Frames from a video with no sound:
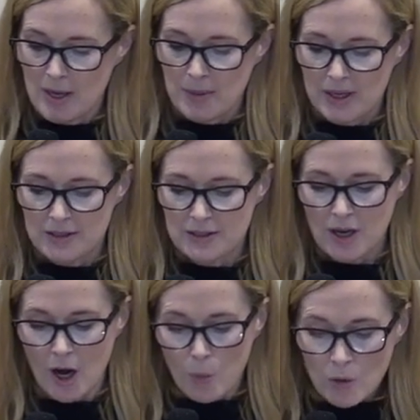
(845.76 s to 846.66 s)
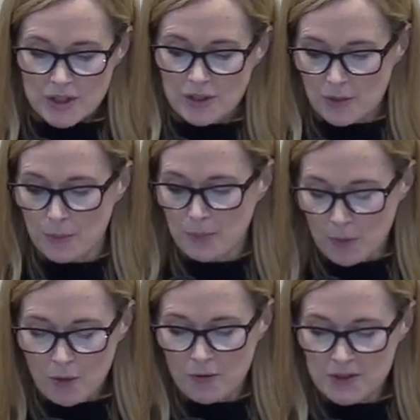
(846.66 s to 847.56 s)
because I wanted the,
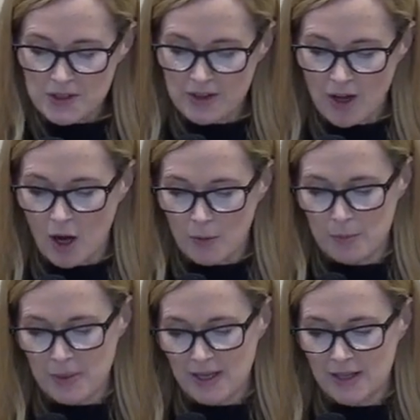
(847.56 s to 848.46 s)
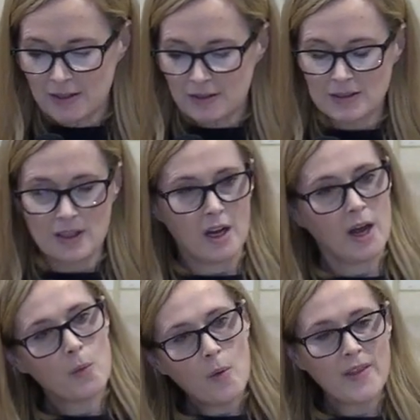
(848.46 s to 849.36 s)
the prophecy that I would be healed, and
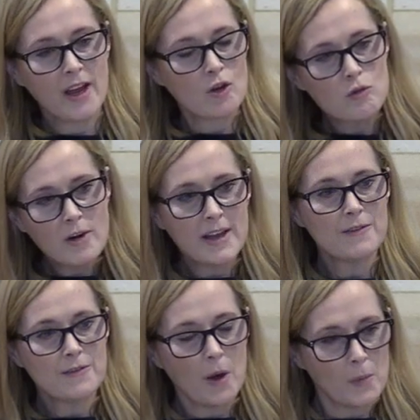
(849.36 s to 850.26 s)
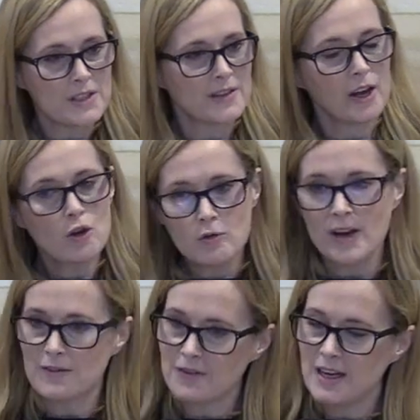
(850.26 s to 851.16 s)
I, I, want that great, I wanted that
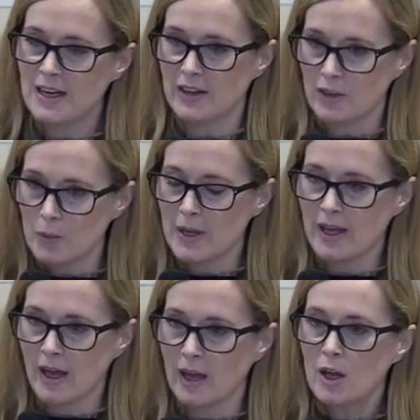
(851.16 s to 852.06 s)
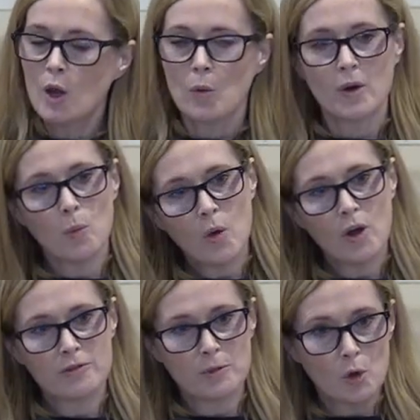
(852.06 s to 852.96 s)
great feeling that we get when a
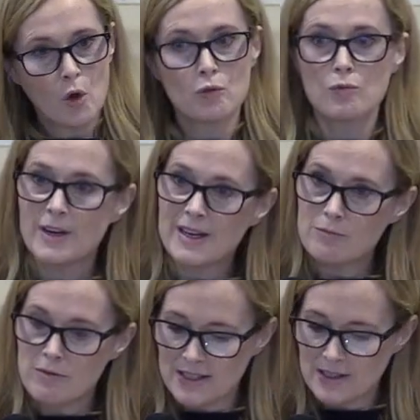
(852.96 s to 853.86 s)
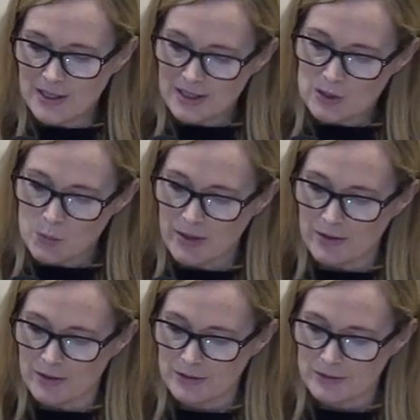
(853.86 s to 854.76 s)
word from God really resonates with
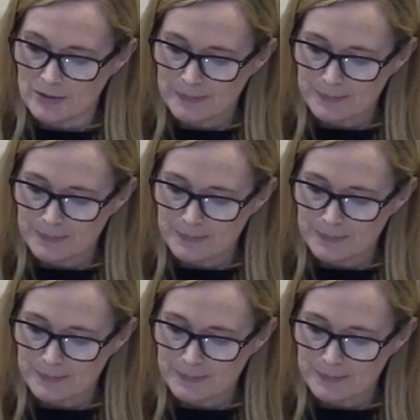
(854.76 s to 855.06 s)
us.